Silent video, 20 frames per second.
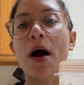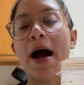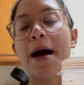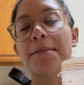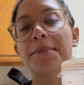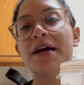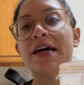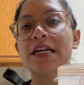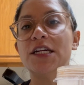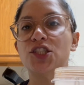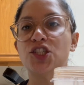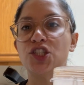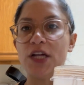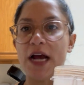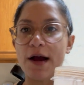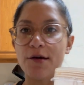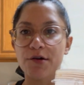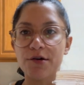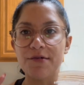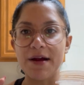I'm gonna
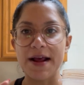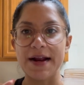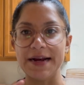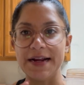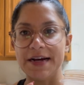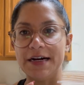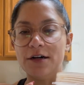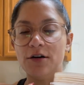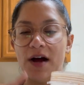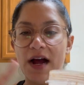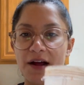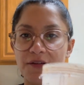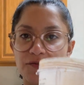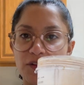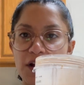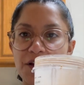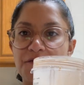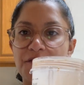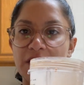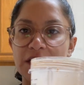shower right now after
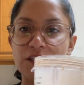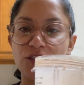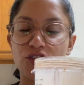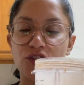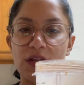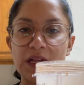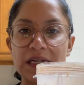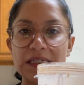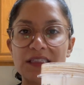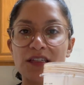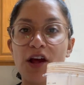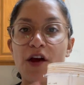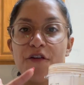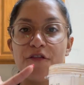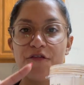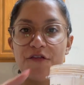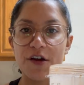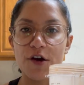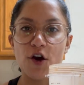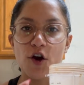I finish this
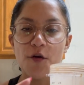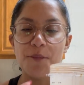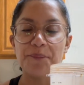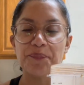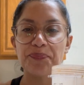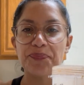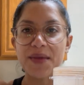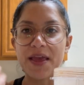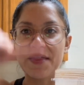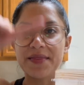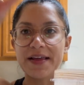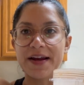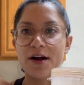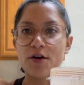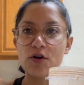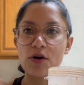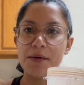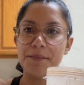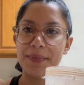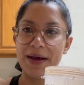film and then I'll
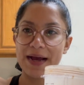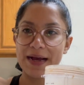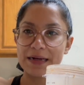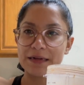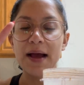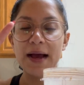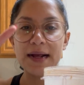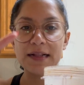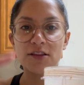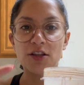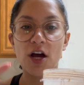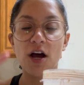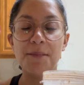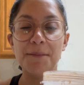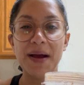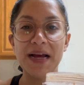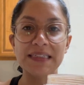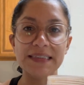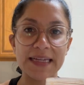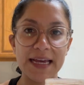come back. I thought
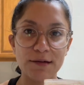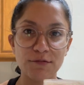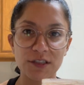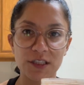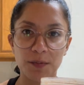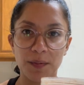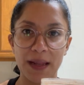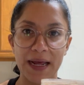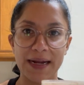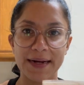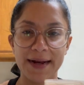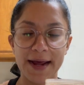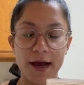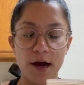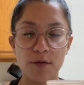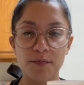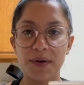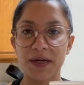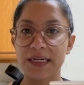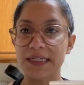my day was planned
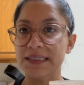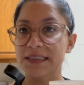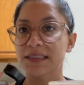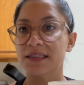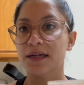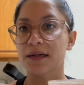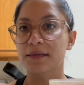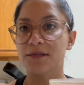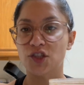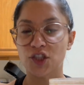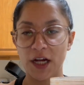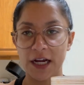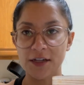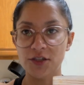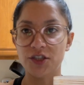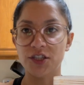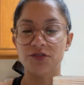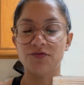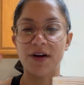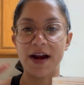out, but it's
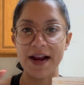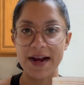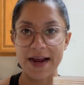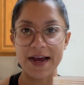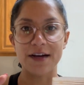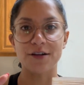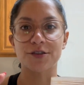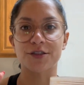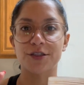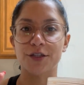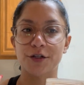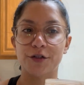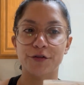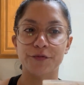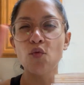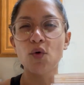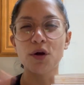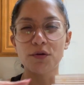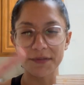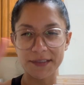changing right now, so
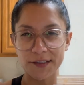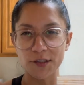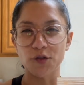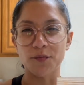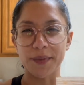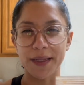we'll resume